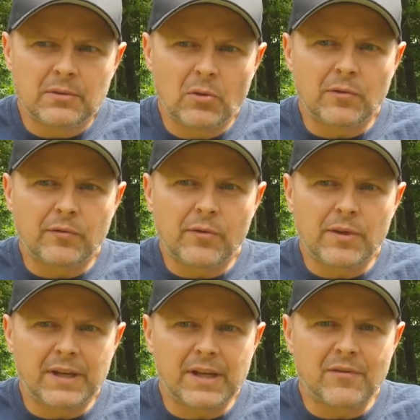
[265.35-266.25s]
Look for
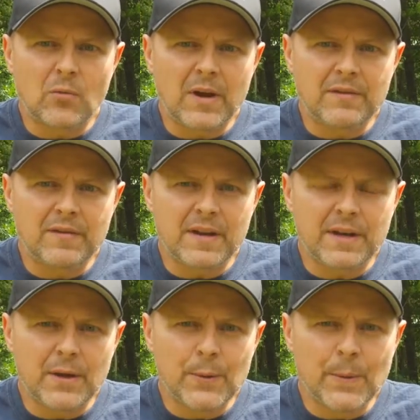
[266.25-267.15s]
the giveaway
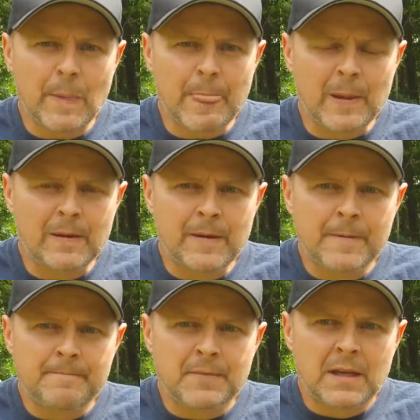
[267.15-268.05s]
video.
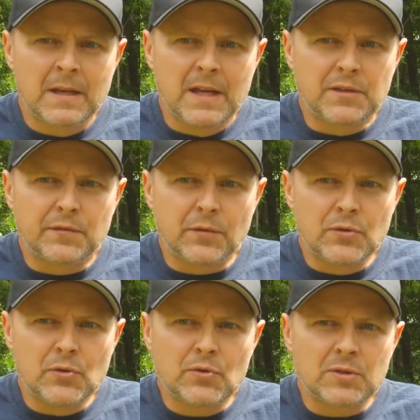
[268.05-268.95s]
It's for
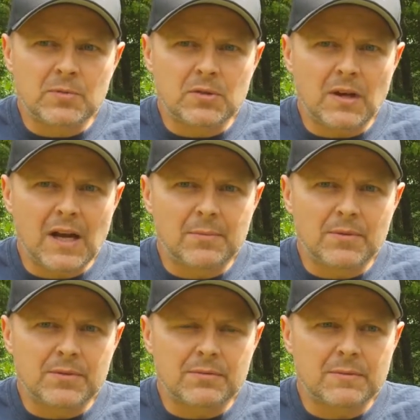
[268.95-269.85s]
new
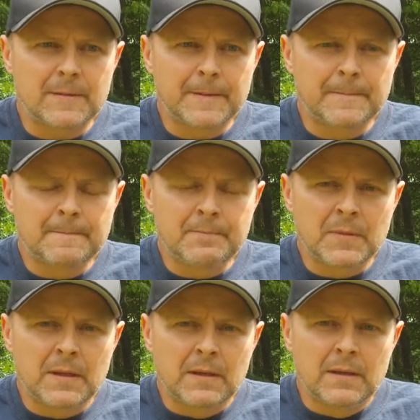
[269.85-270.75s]
subscribers.
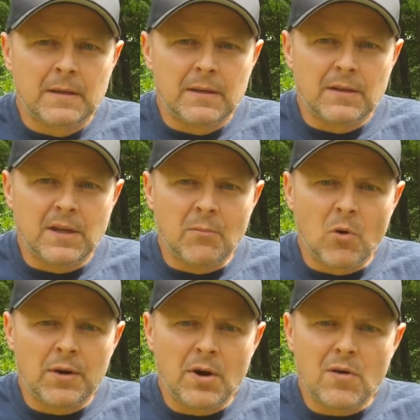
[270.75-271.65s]
Come
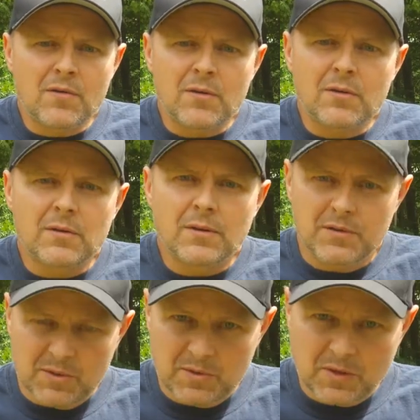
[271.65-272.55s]
on over,
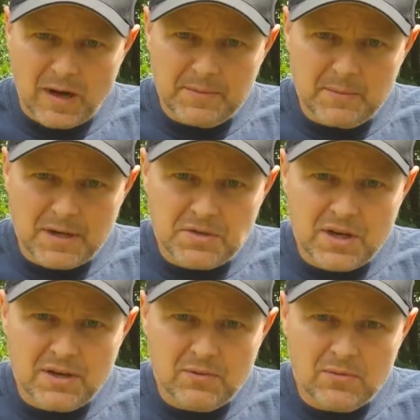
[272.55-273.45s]
subscribe to my
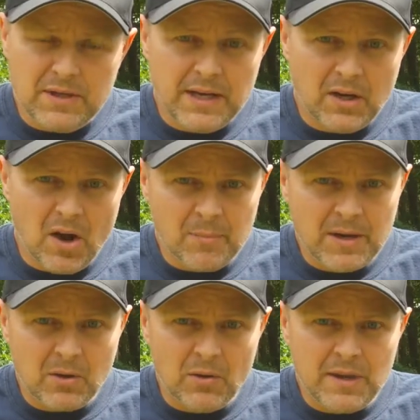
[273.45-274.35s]
channel, and then
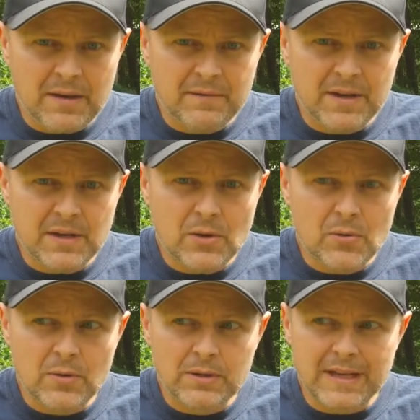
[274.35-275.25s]
comment on that video
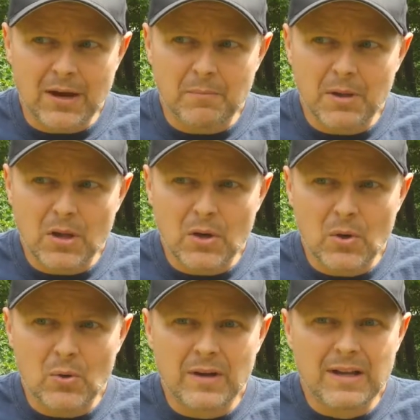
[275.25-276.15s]
down
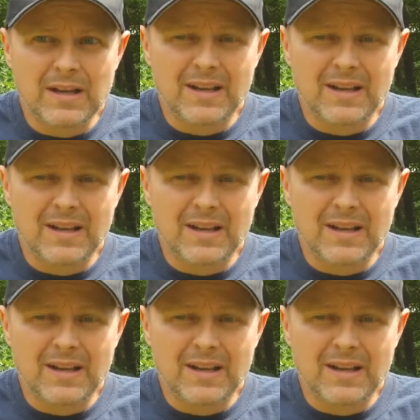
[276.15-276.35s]
below.